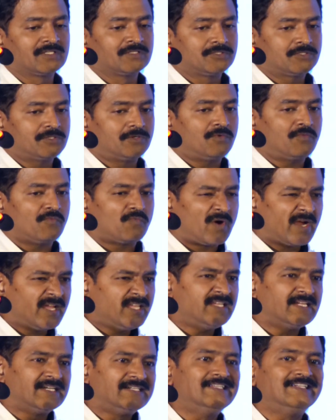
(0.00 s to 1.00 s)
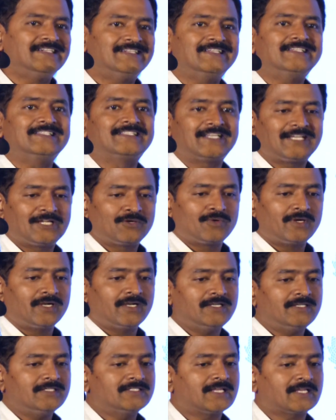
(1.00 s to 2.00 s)
So why NDT is
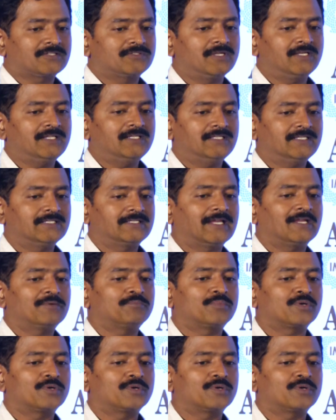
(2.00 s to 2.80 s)
required is actually it can